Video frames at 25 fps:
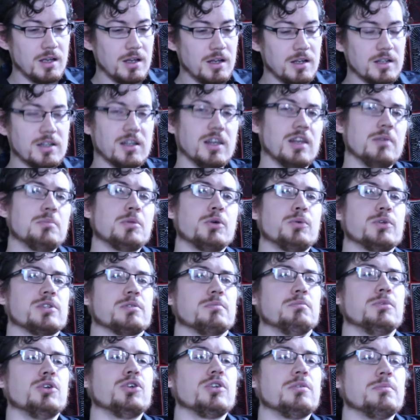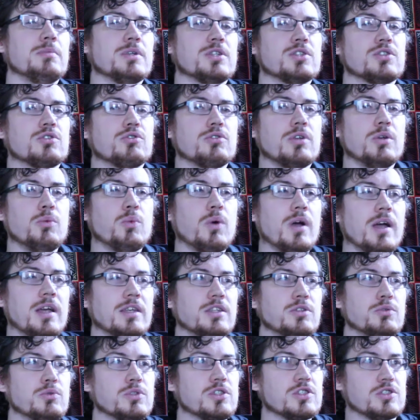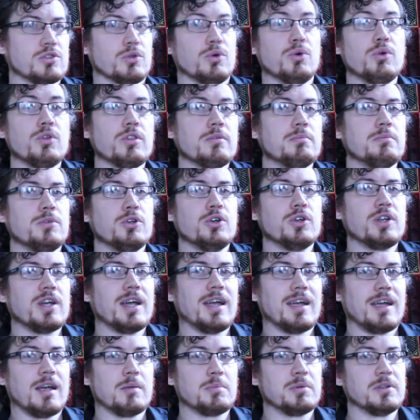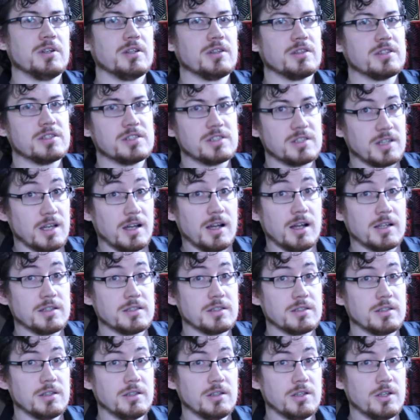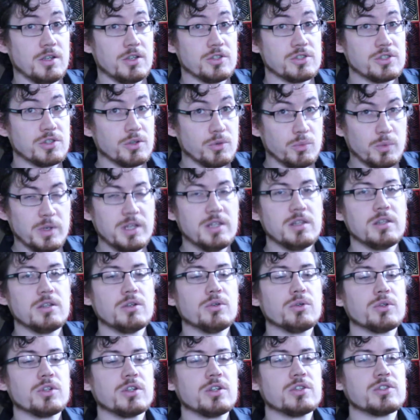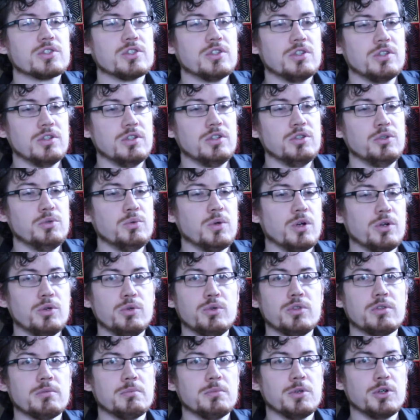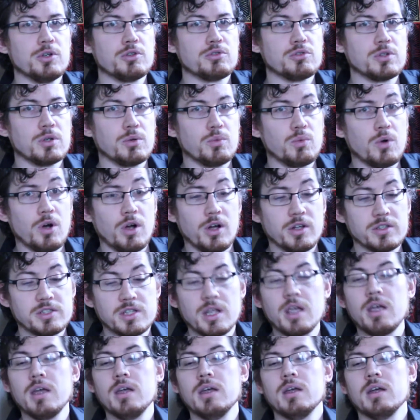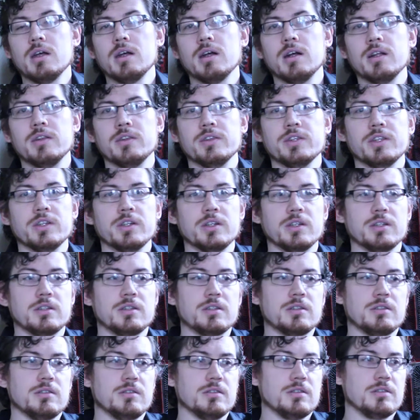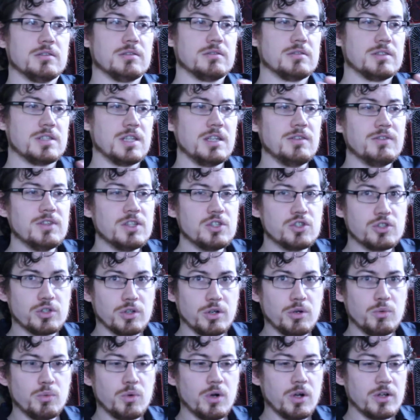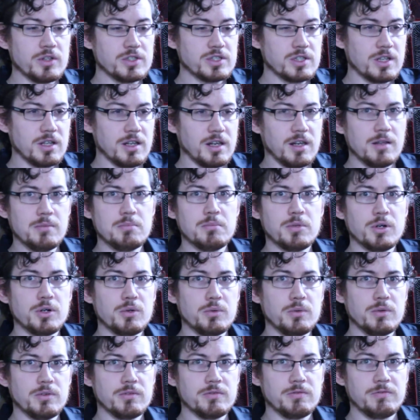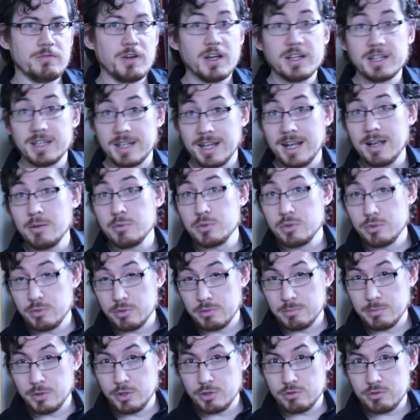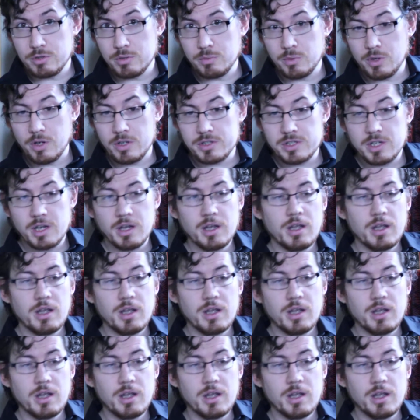Columbo was a murder mystery where you saw the murder happen at the start. So we, the audience, knew who the murderer was, and the TV show was Columbo finding out who the murderer was.